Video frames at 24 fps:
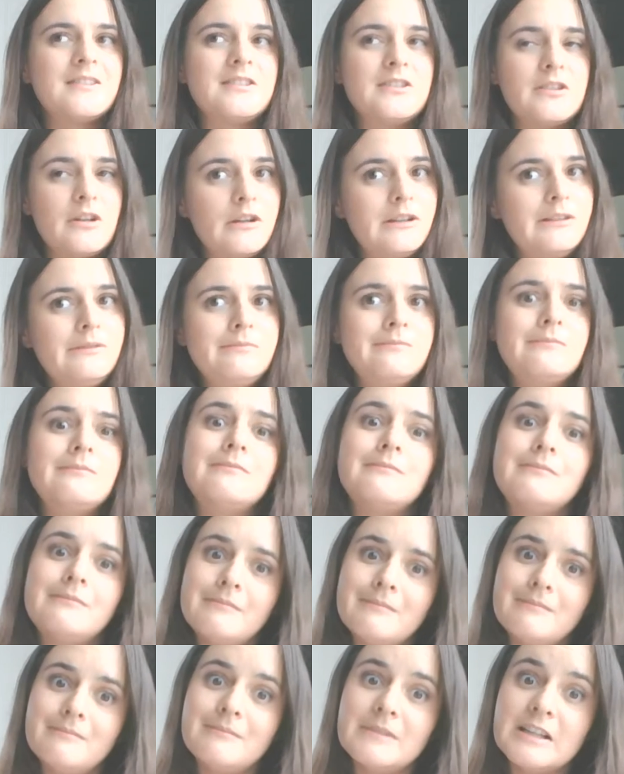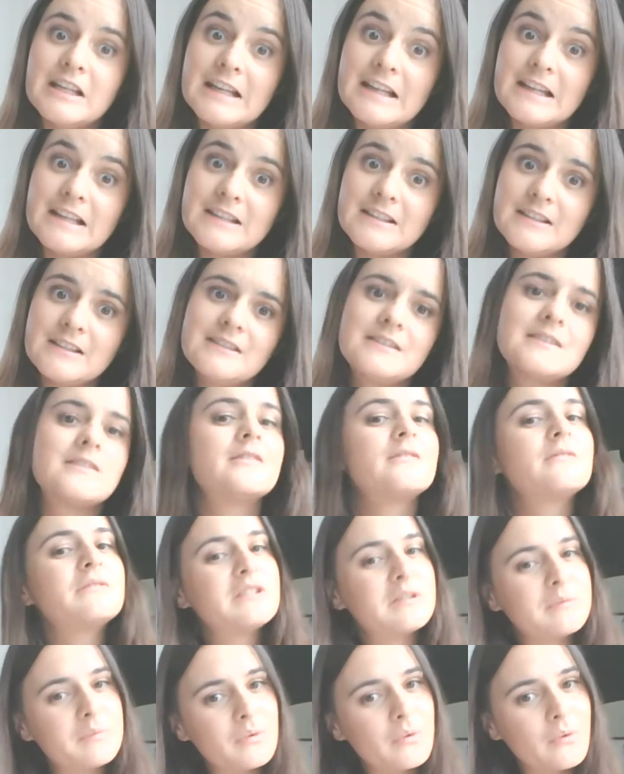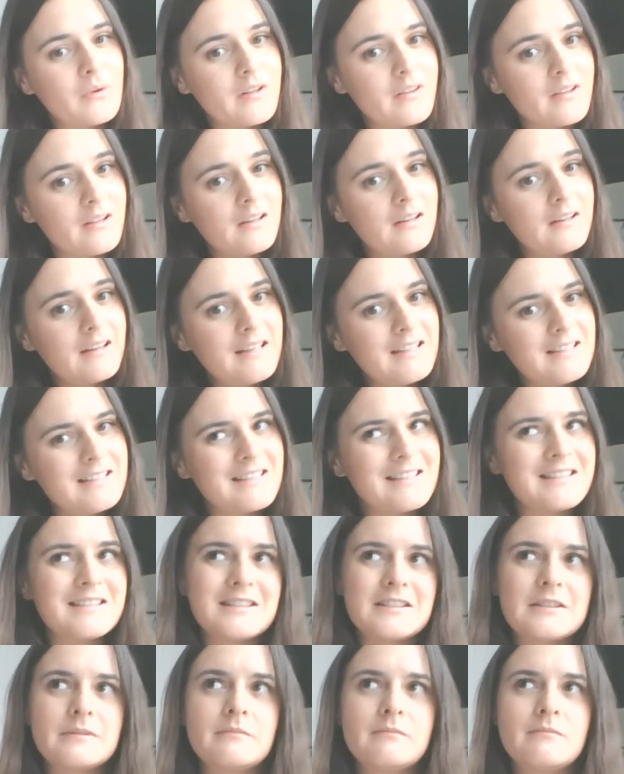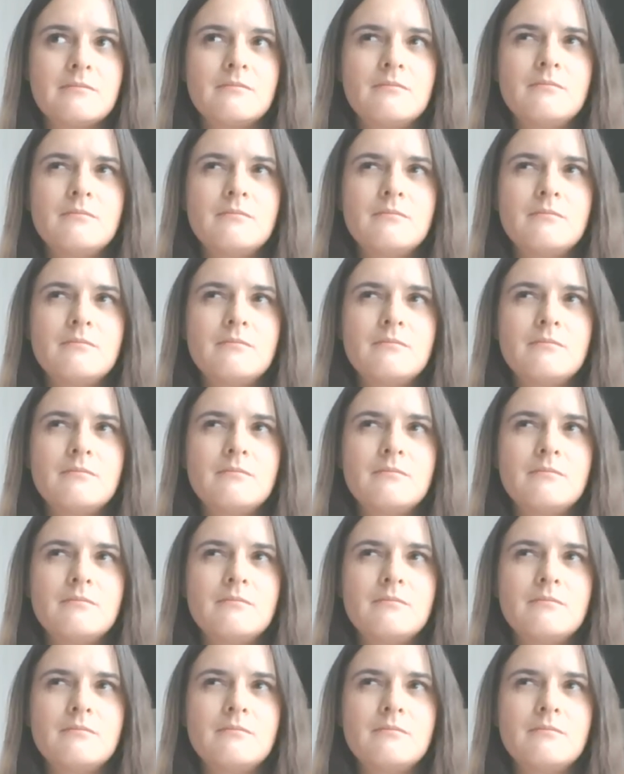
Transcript: So milliliters smaller than liters,